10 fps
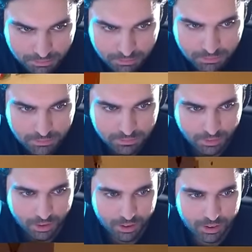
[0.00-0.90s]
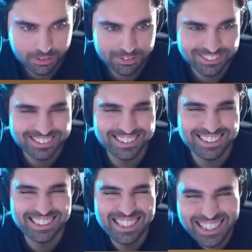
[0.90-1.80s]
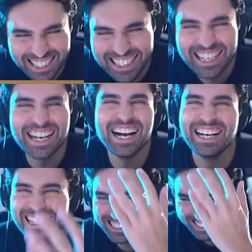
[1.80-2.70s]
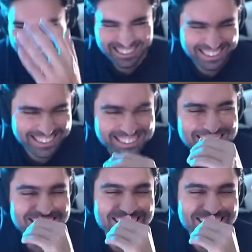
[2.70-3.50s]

wrestler on ice. It wasn't good. Treyarch